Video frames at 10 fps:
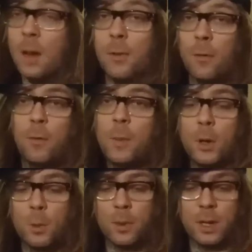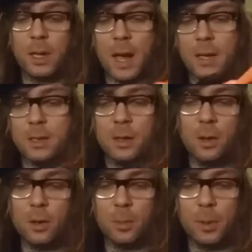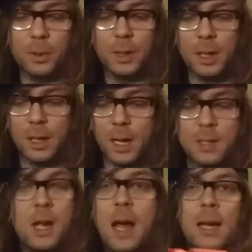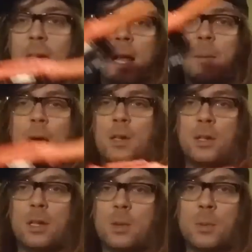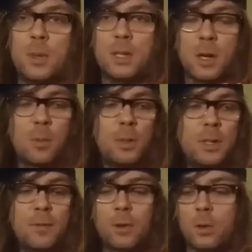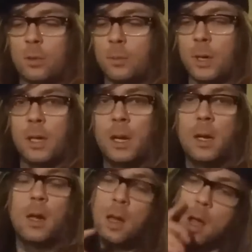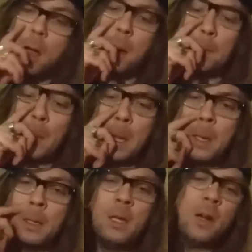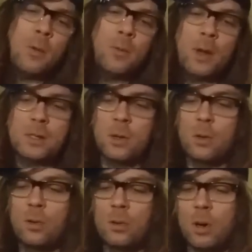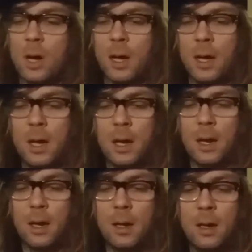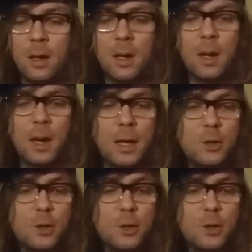If you're familiar with K-10X at all, or building K-10X, I can't imagine this would be terribly difficult. But you know, as a whole, I